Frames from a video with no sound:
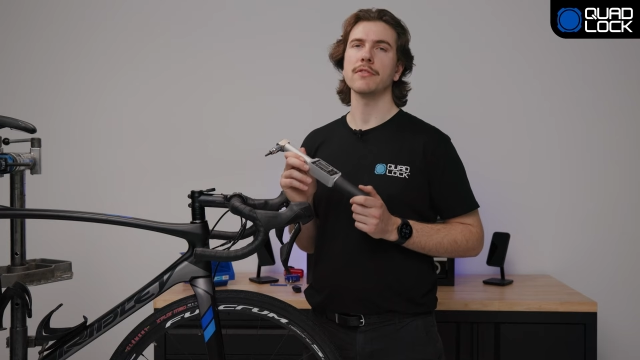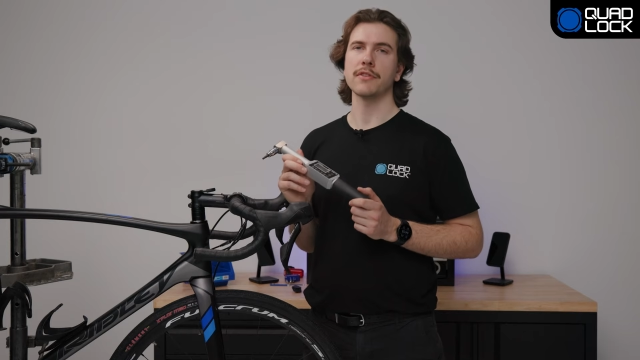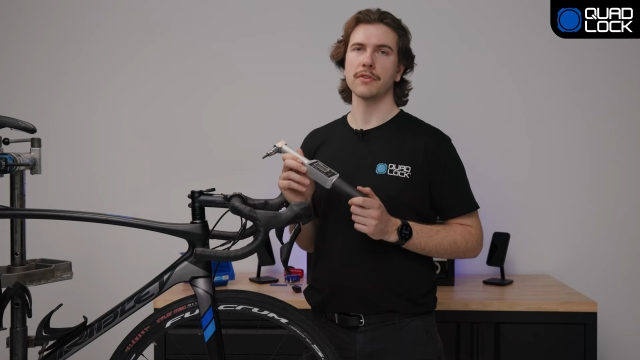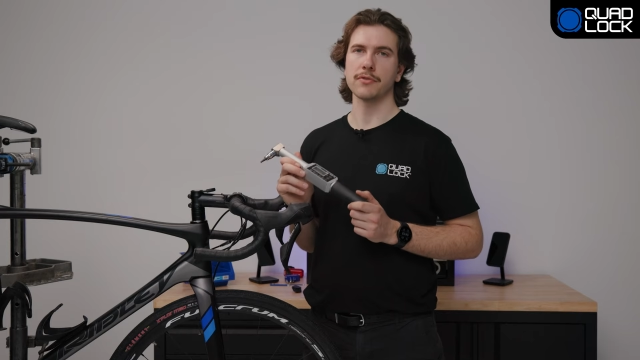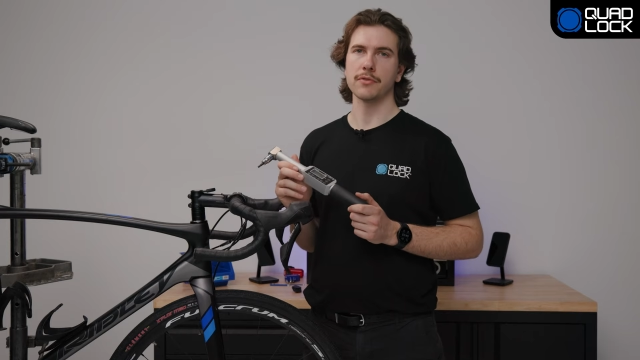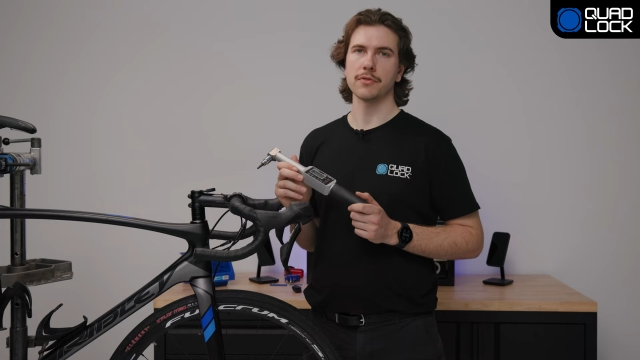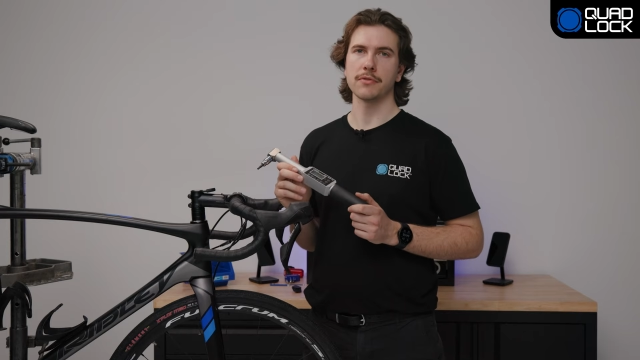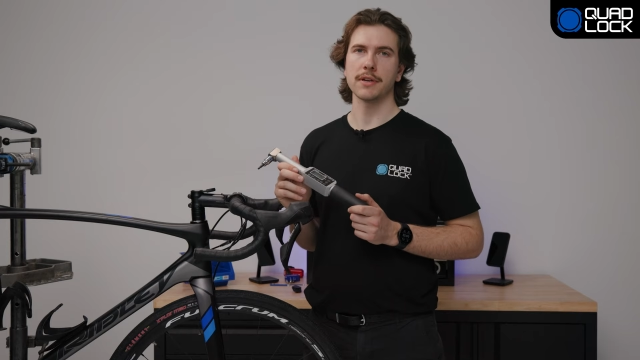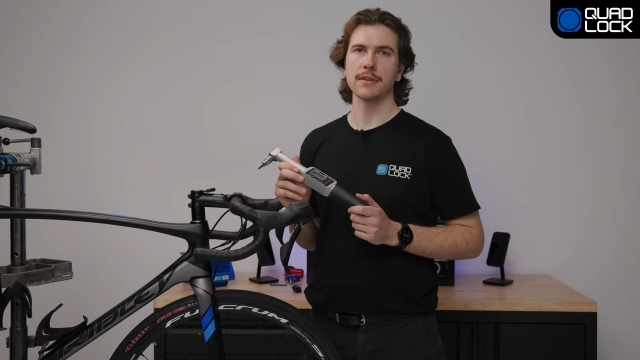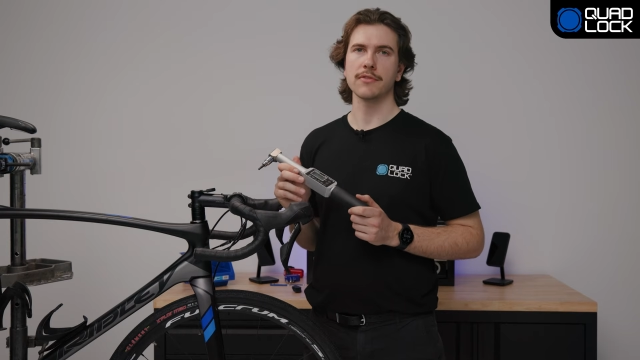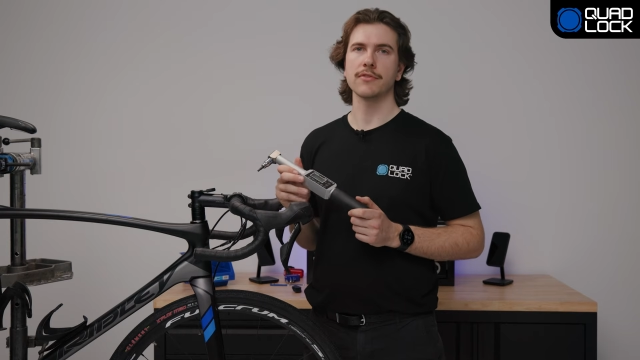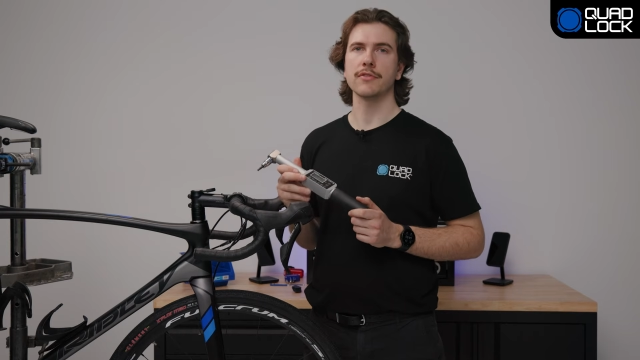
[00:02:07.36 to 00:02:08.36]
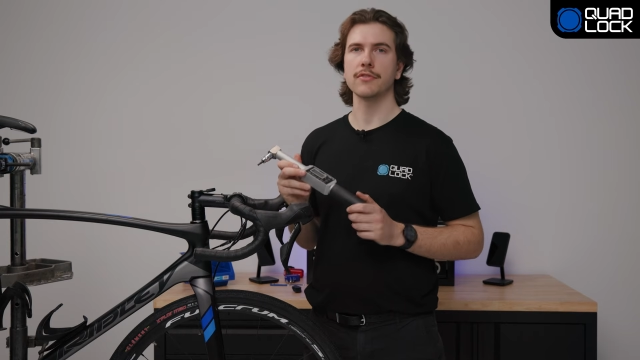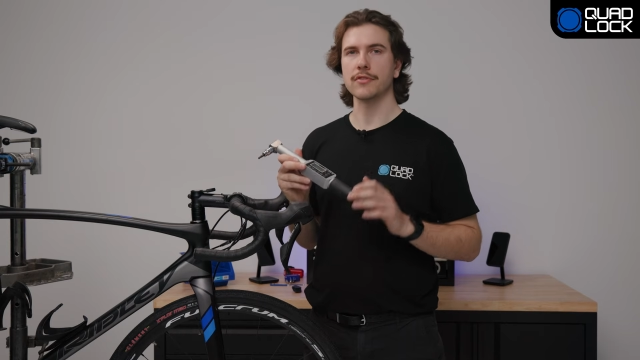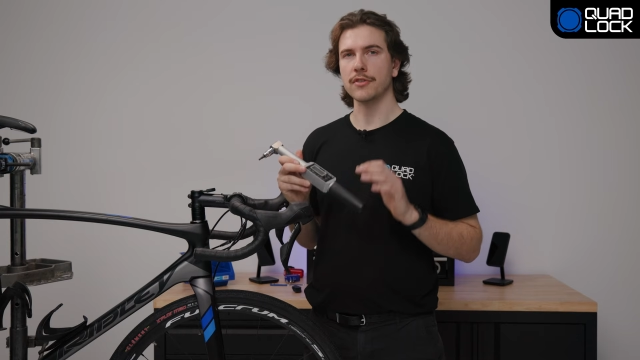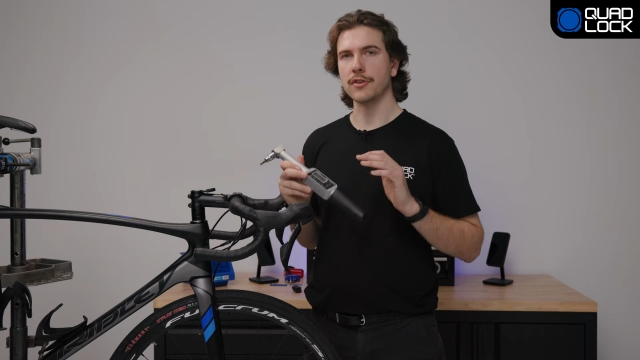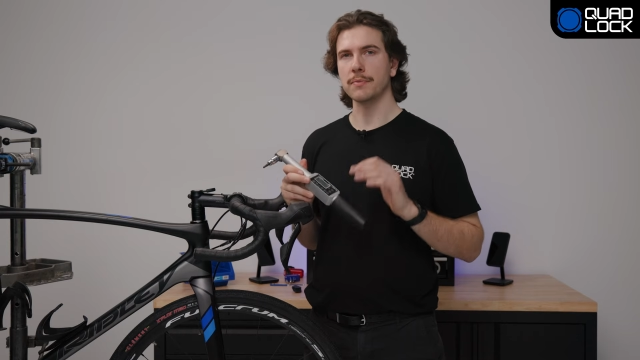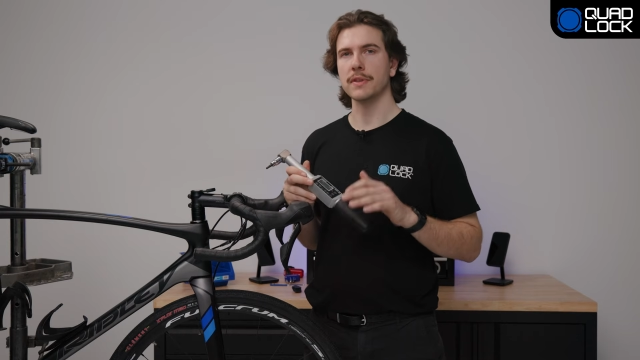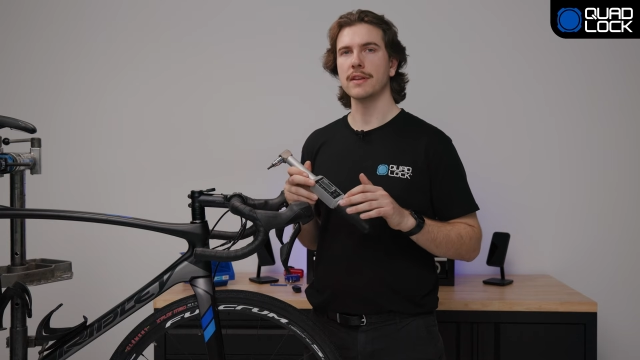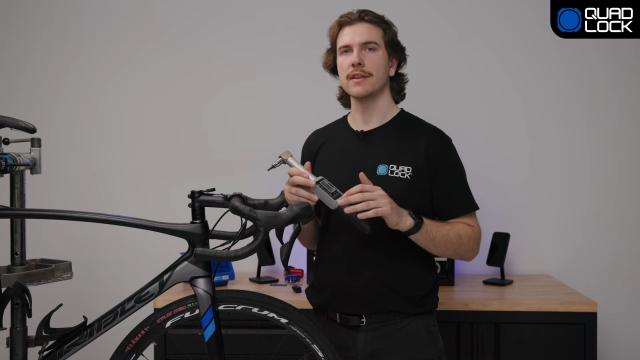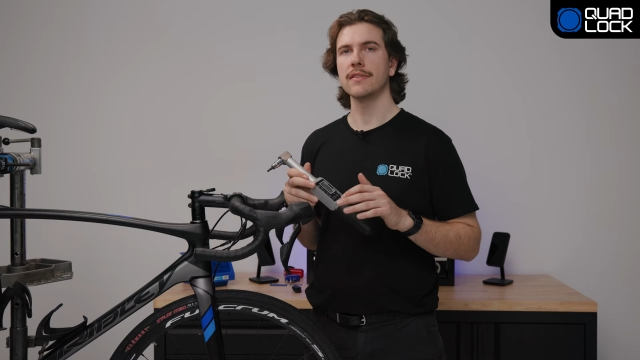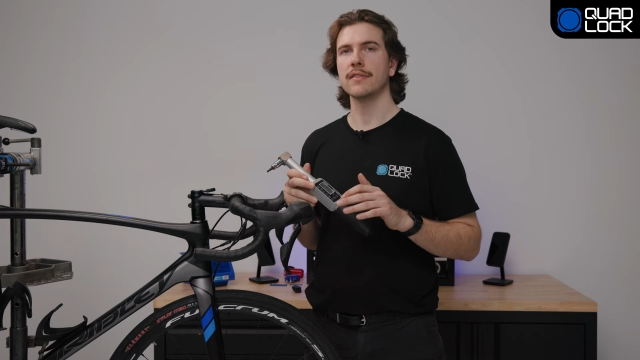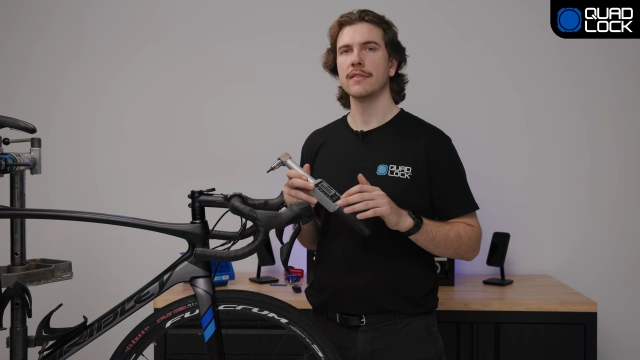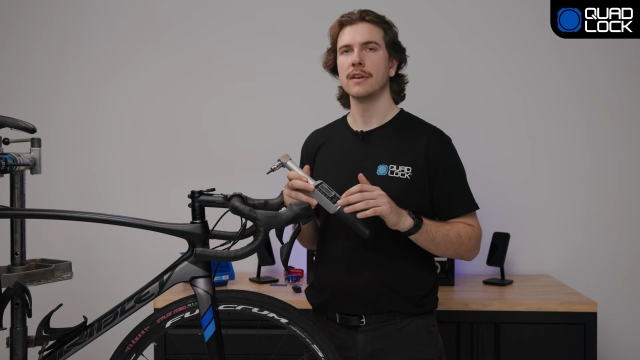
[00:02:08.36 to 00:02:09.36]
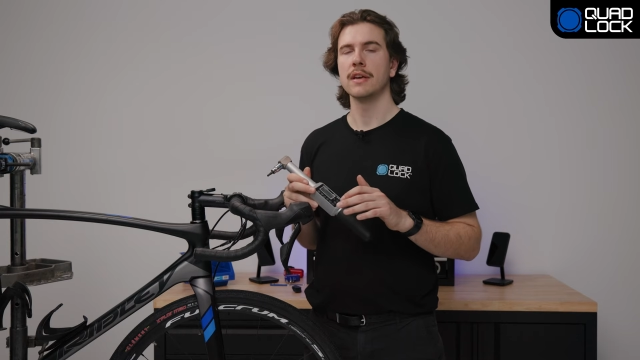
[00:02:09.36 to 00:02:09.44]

using a torque wrench to determine this,